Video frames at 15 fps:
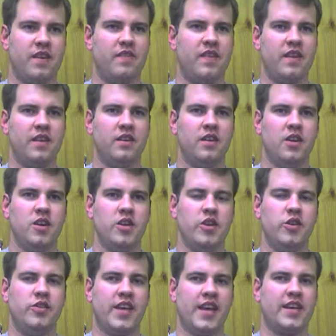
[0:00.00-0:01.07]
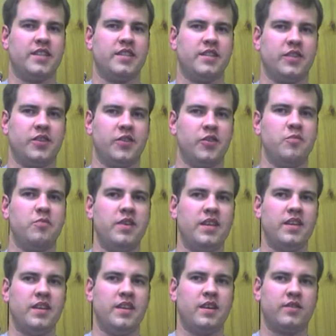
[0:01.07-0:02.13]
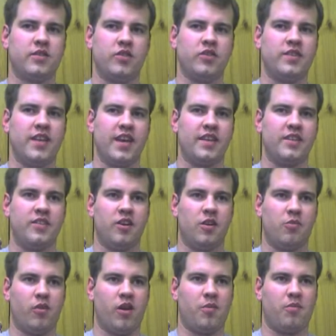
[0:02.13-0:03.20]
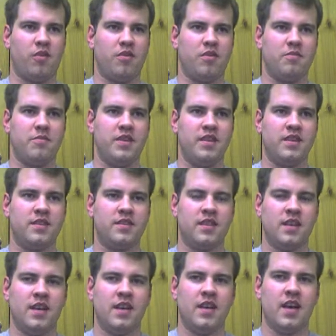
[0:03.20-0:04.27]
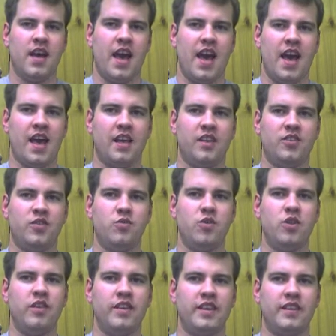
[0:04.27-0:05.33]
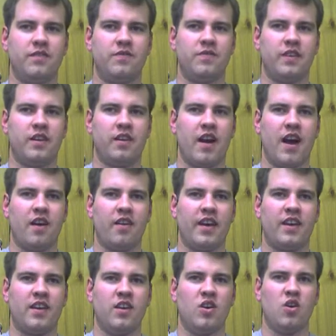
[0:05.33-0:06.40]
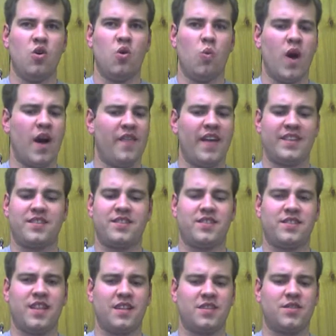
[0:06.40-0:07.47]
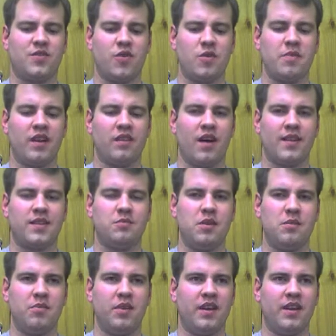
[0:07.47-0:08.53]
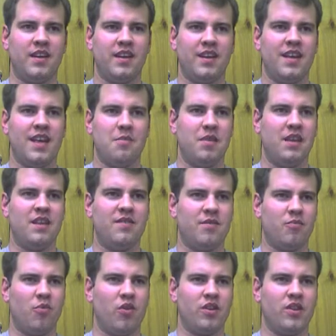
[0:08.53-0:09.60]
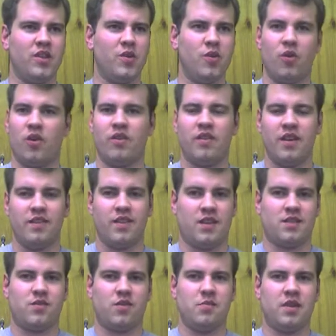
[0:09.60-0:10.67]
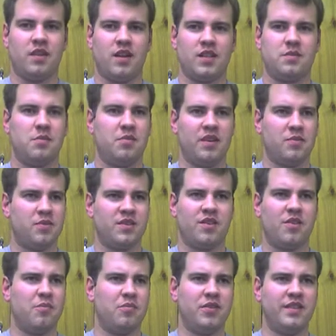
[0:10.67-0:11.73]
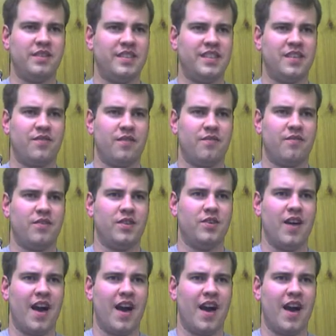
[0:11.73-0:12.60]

And then you take it to the group meetings or you take it to your prayer partner meetings, and you really get to figure out, like, wow, that story meant a lot to me, but it meant even more to you, or that story meant a lot to me, but it was completely different for you.